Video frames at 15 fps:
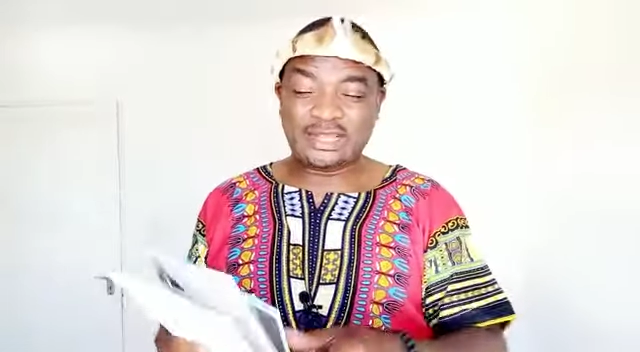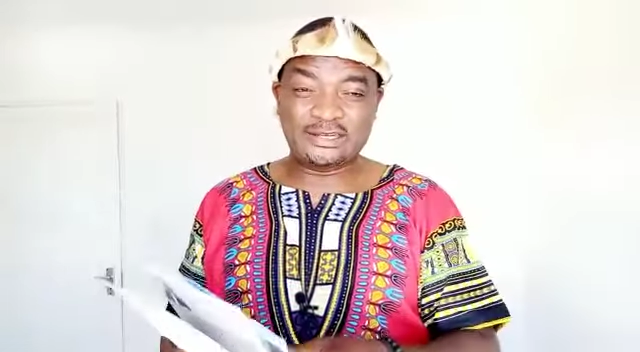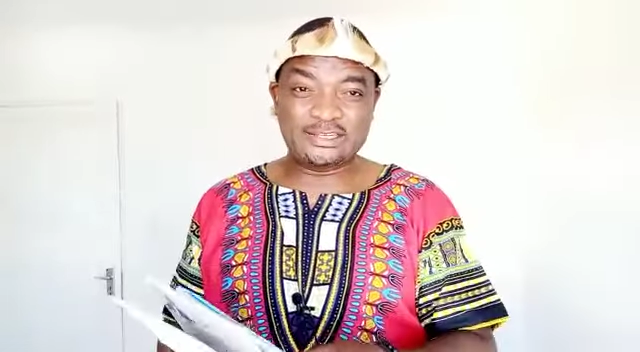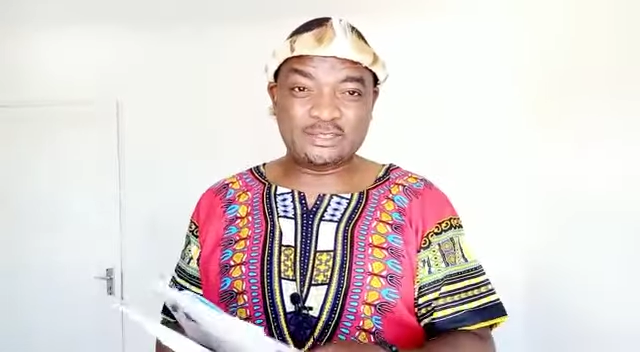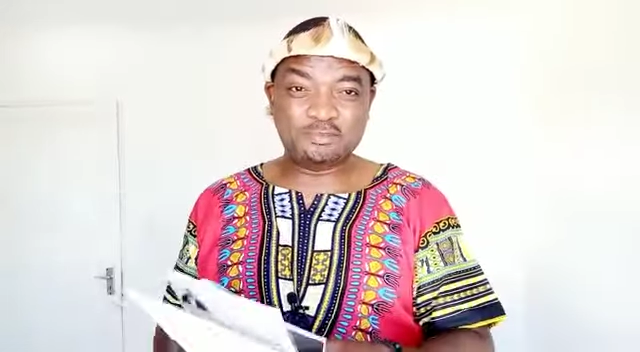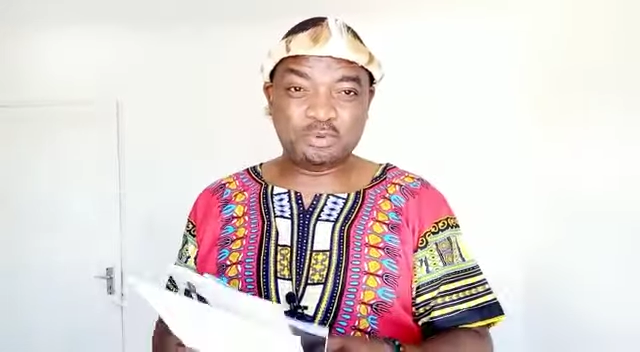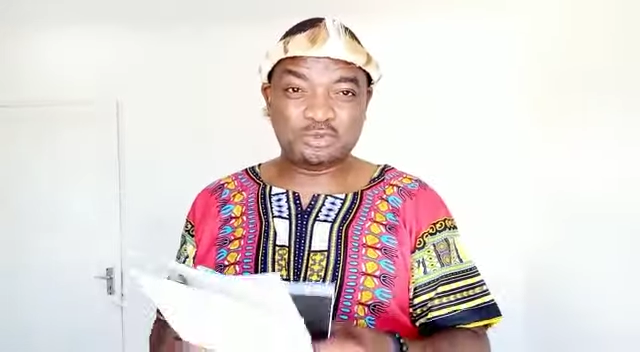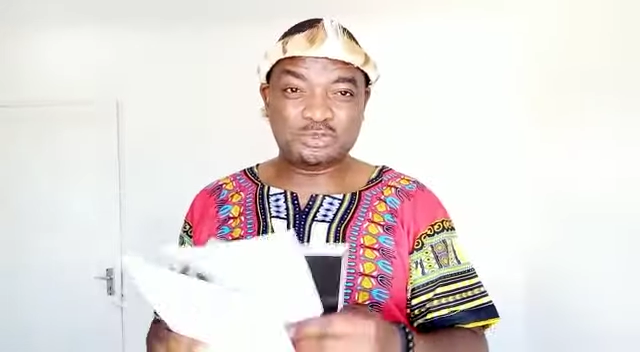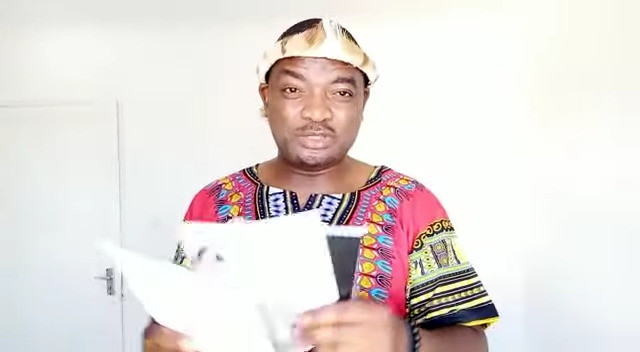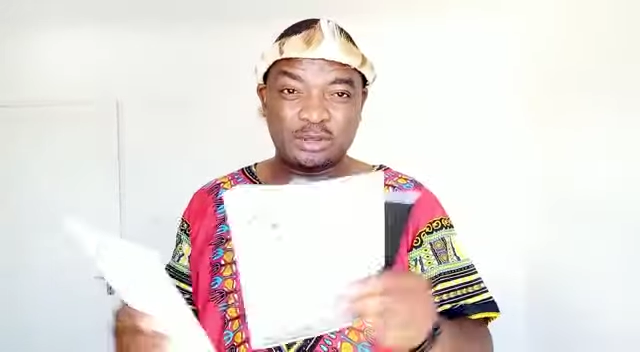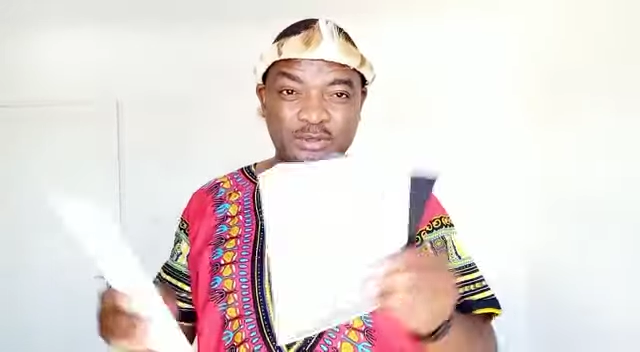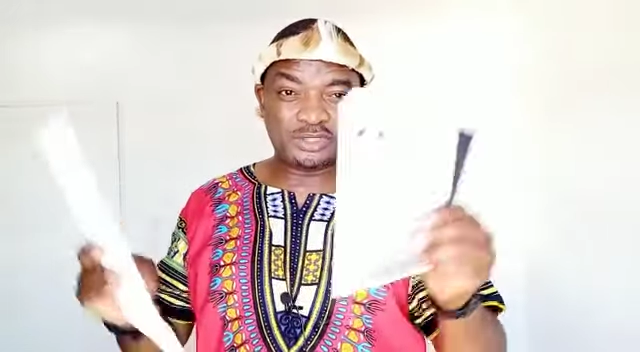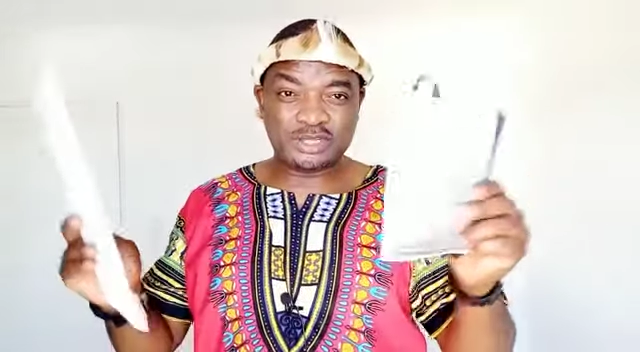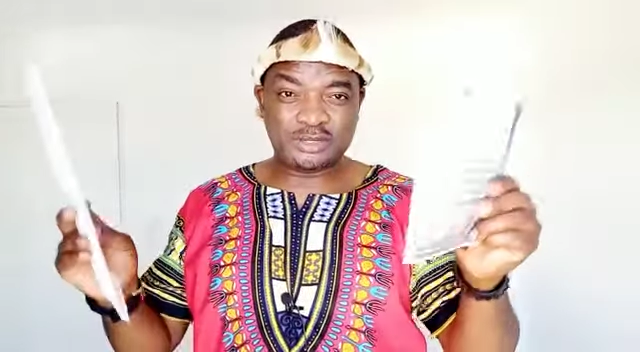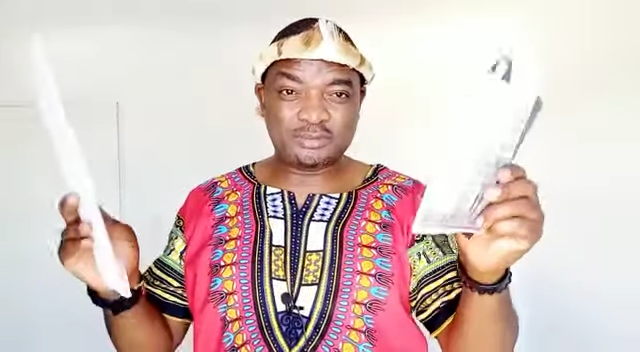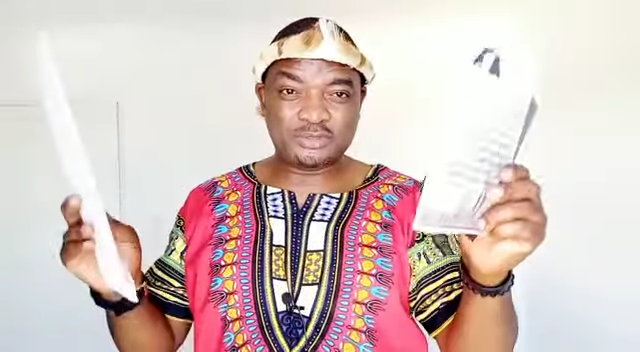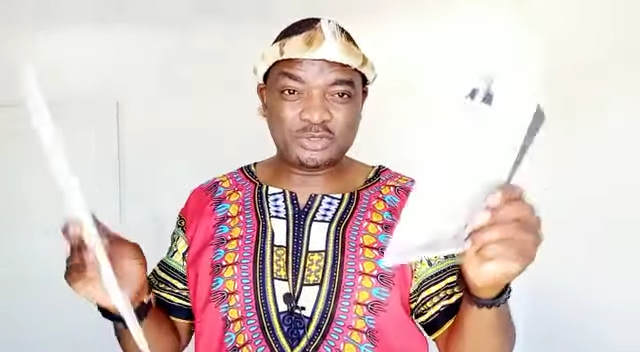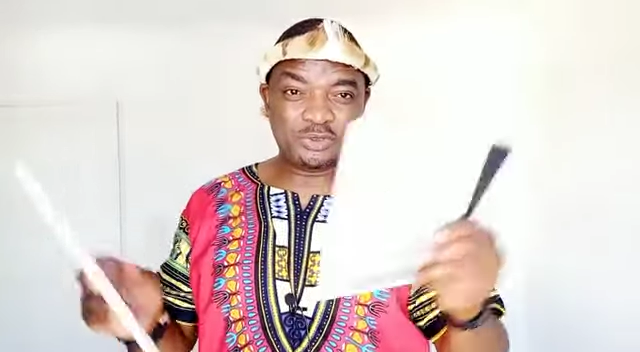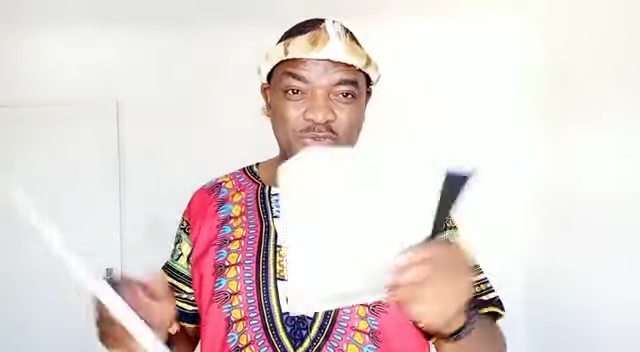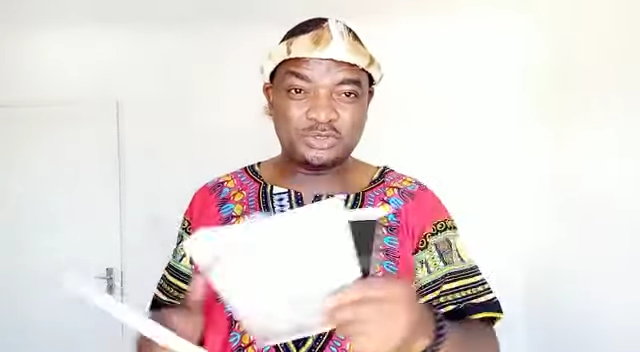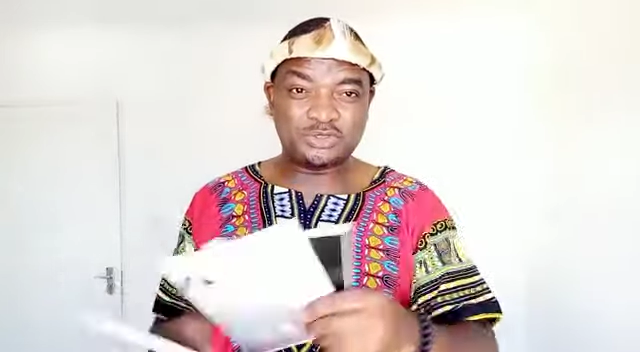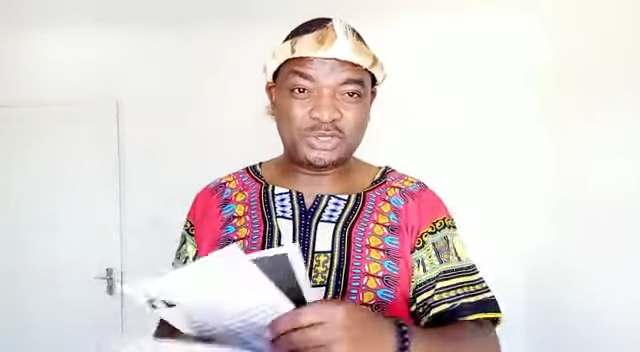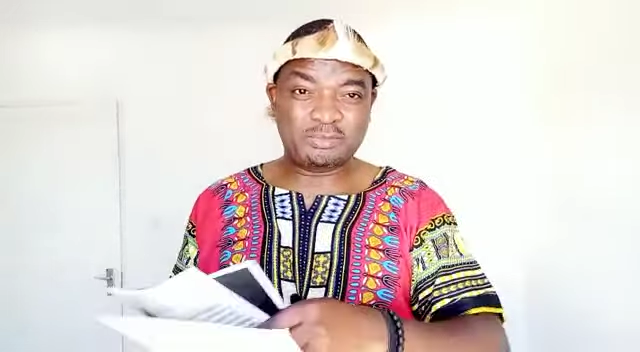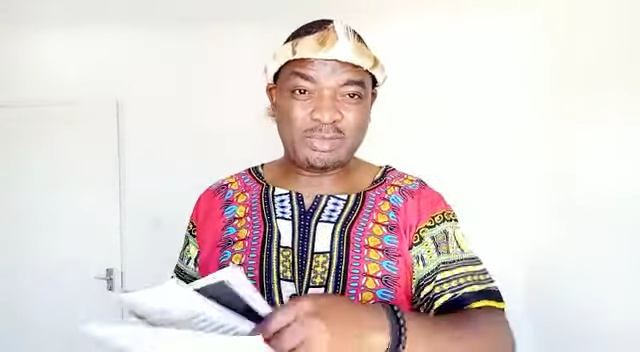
And these books, I will send them to you. I'll send